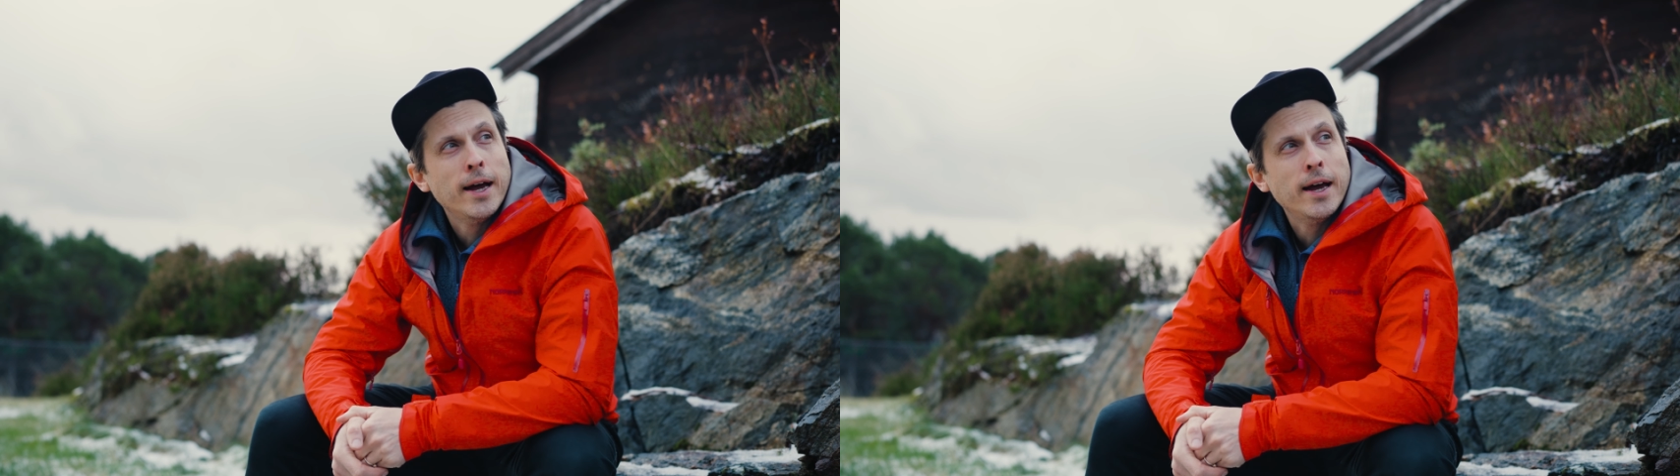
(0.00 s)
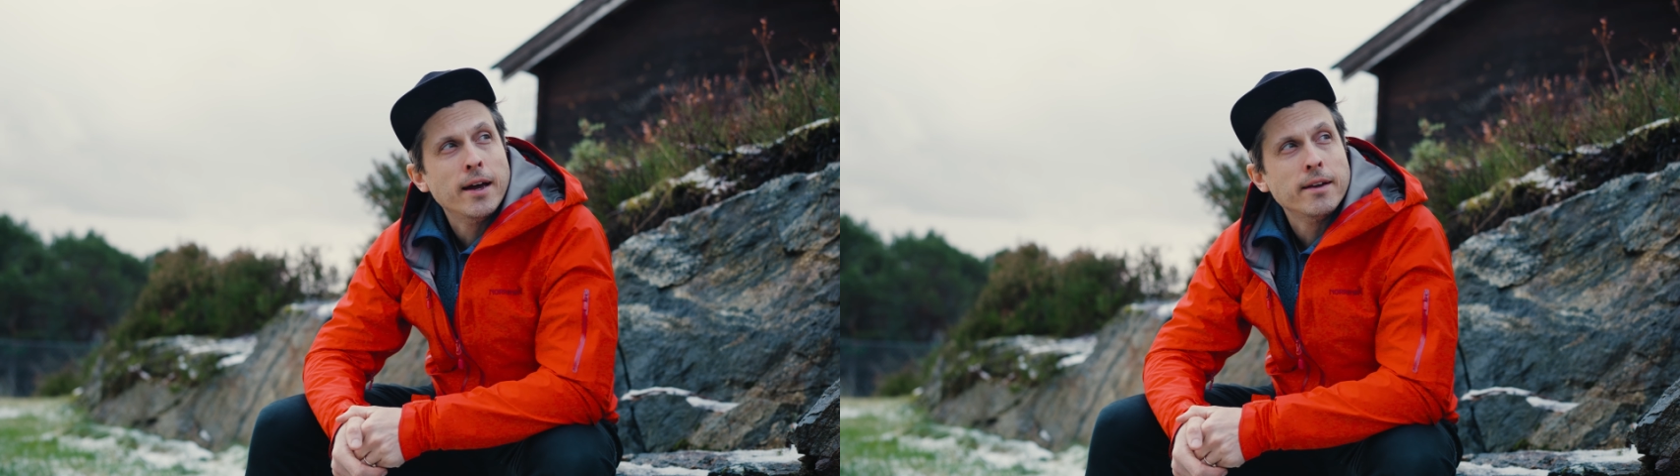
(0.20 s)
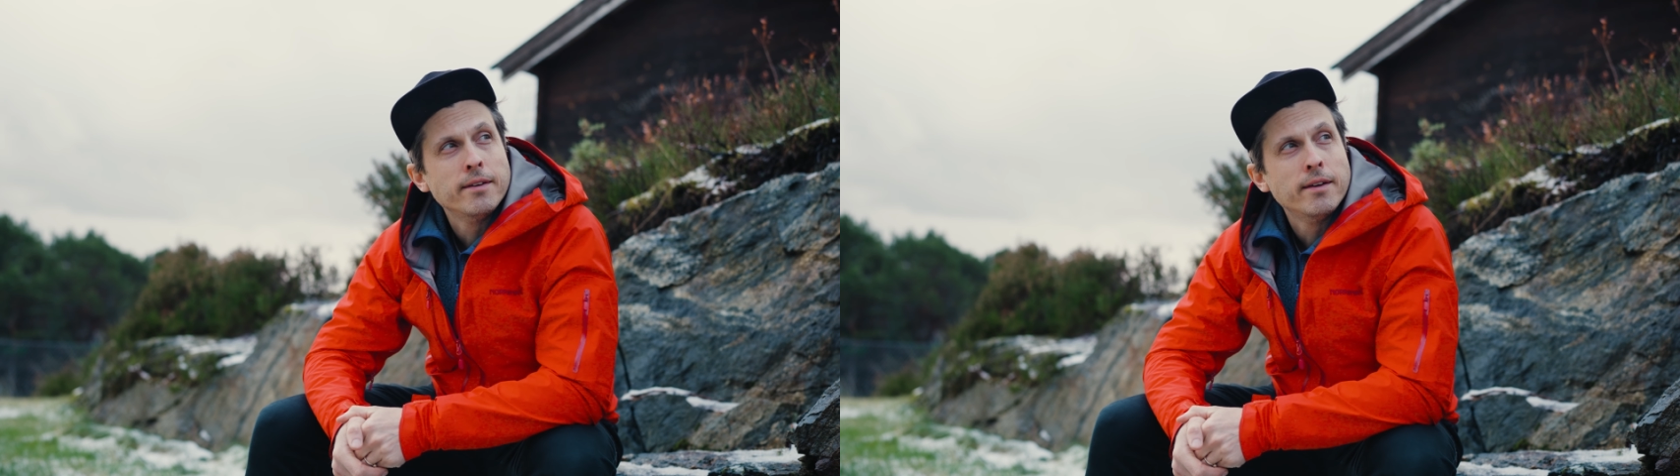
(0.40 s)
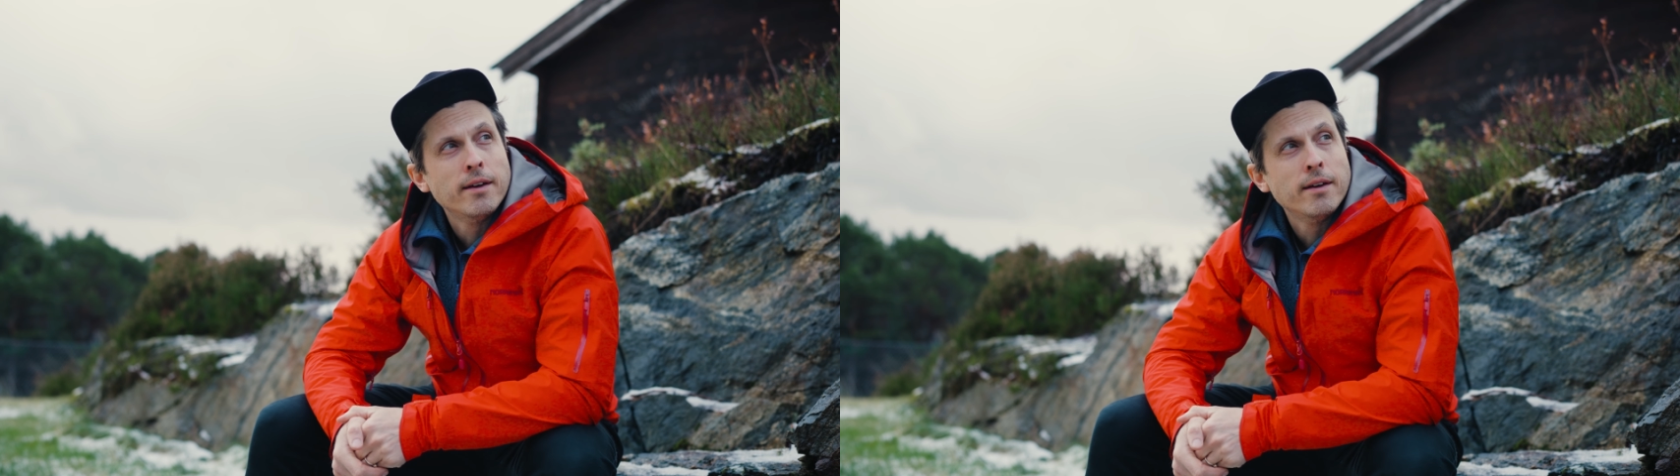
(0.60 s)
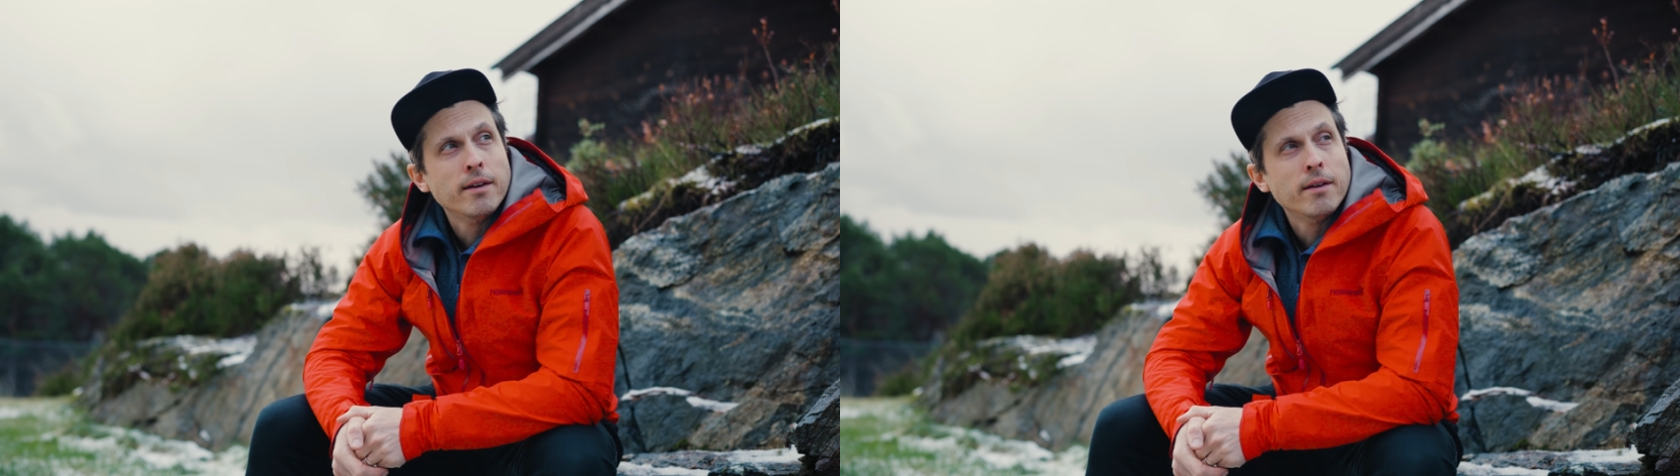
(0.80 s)
and
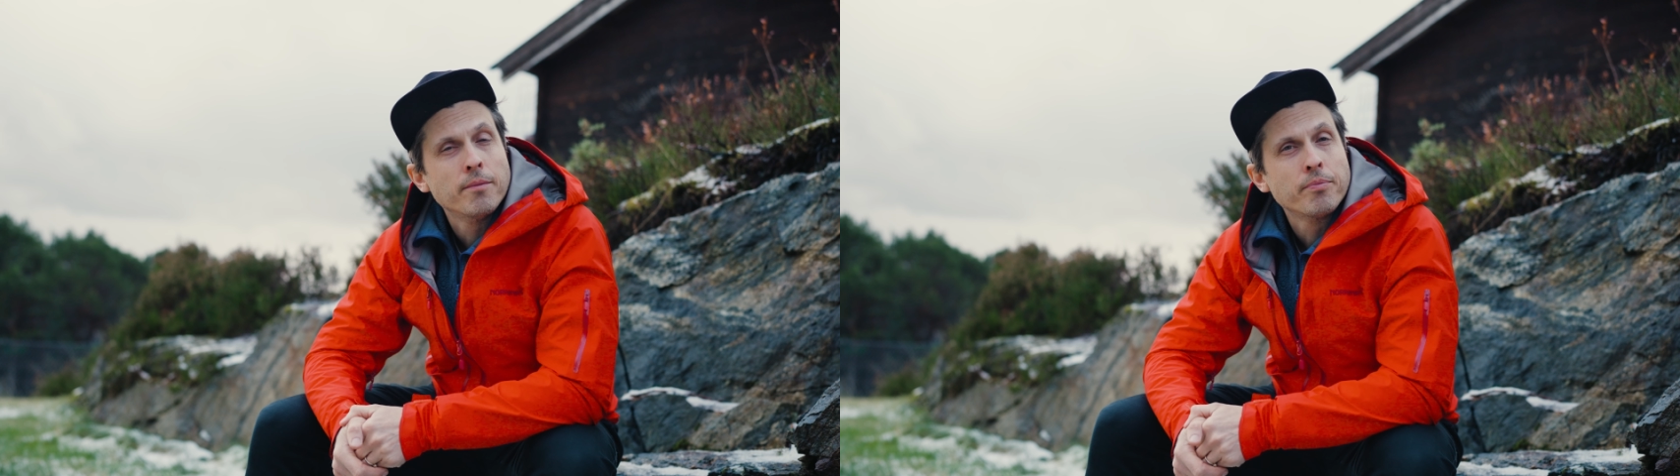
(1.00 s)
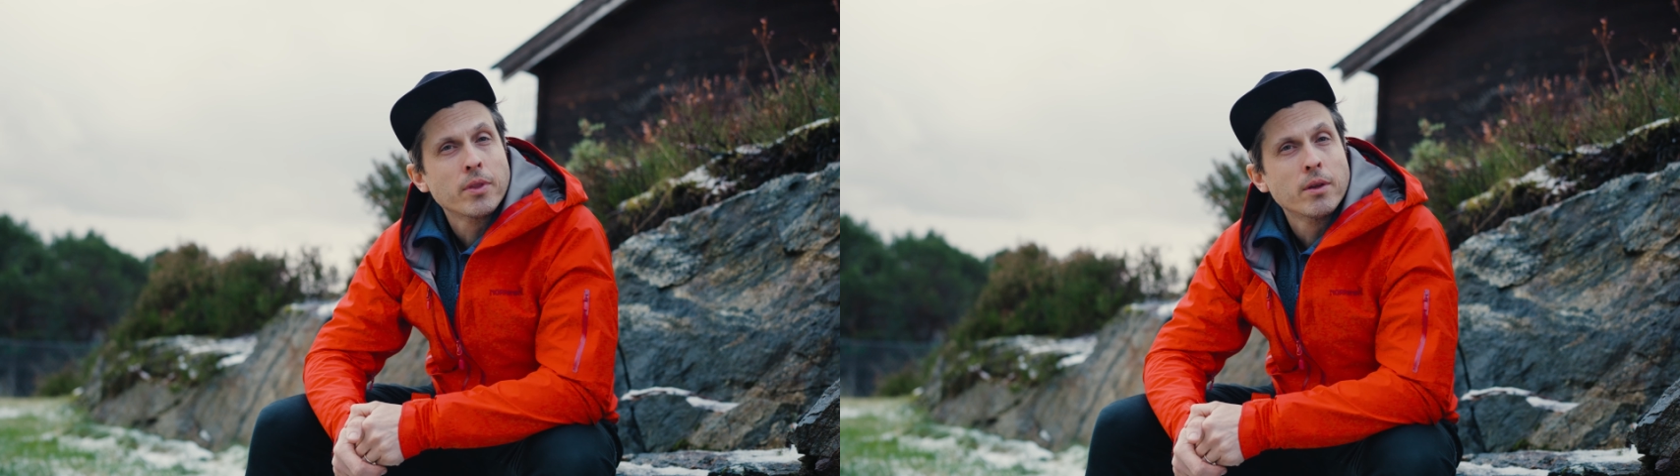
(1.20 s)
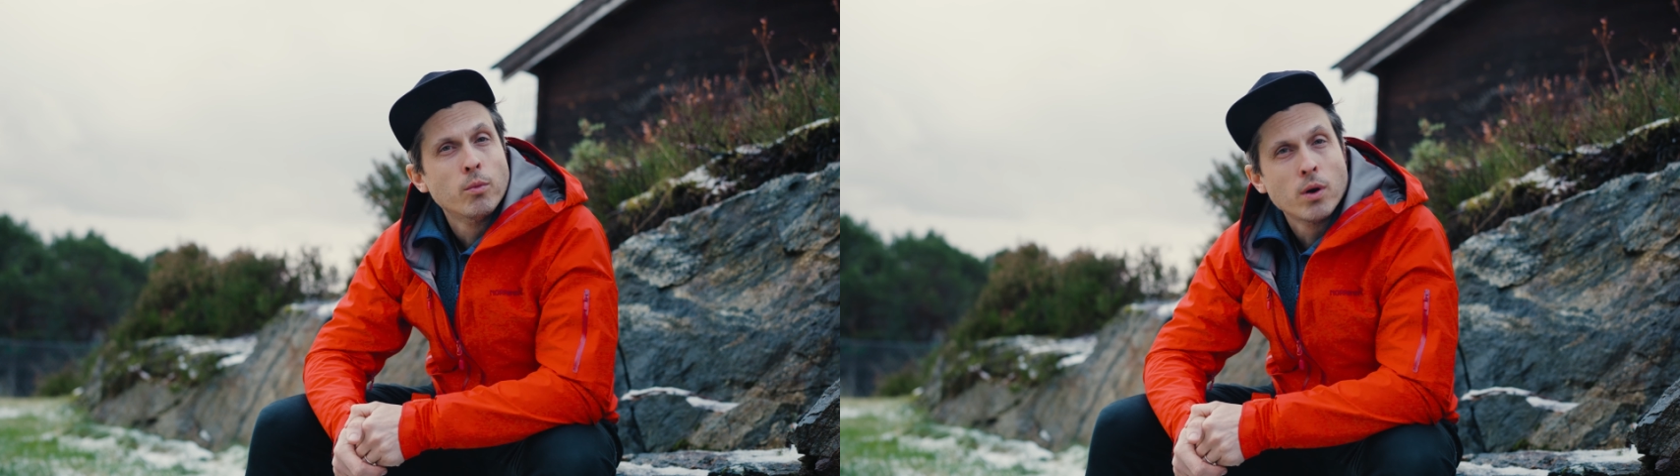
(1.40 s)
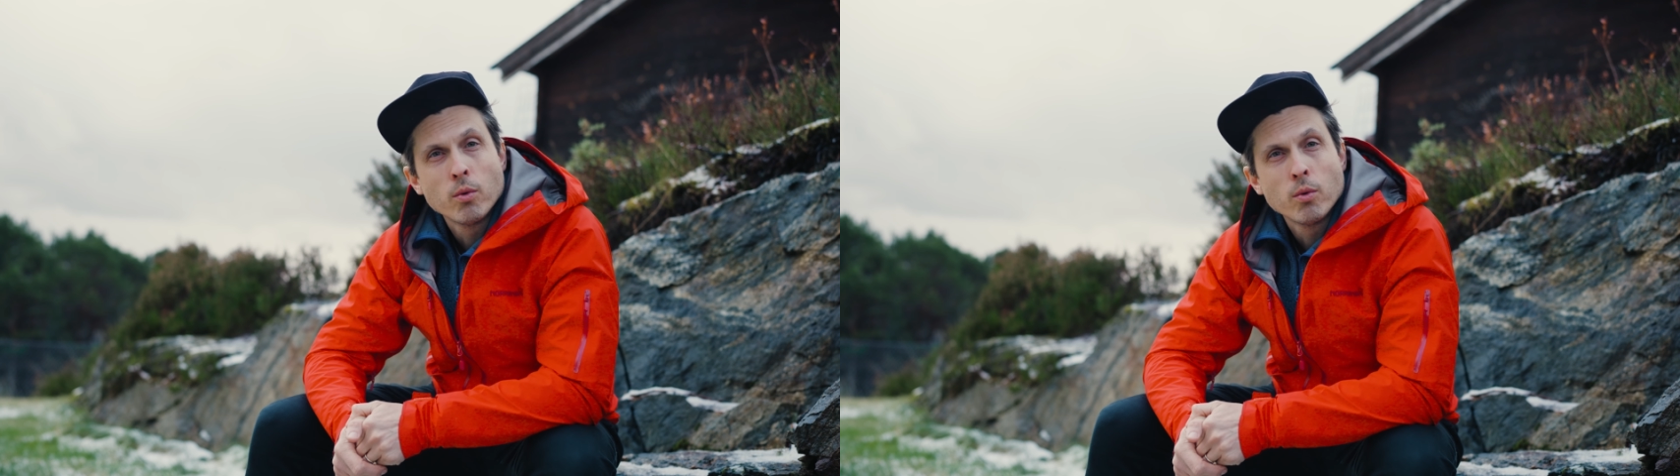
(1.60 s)
we